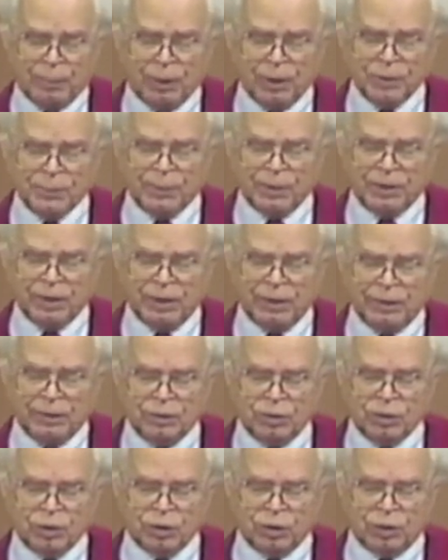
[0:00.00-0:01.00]

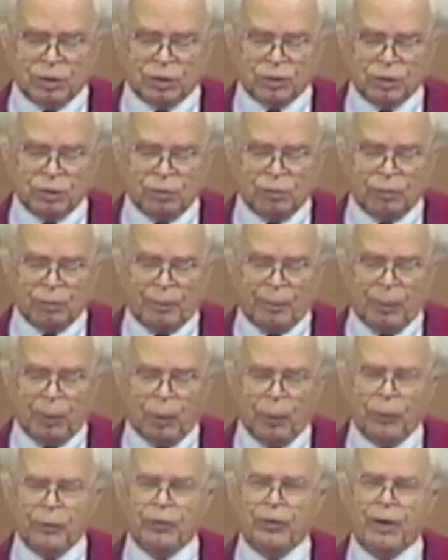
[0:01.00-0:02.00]
Presbyterian Church
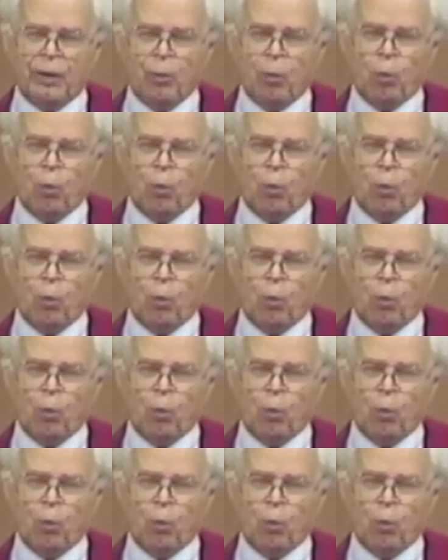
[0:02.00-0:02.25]
reported that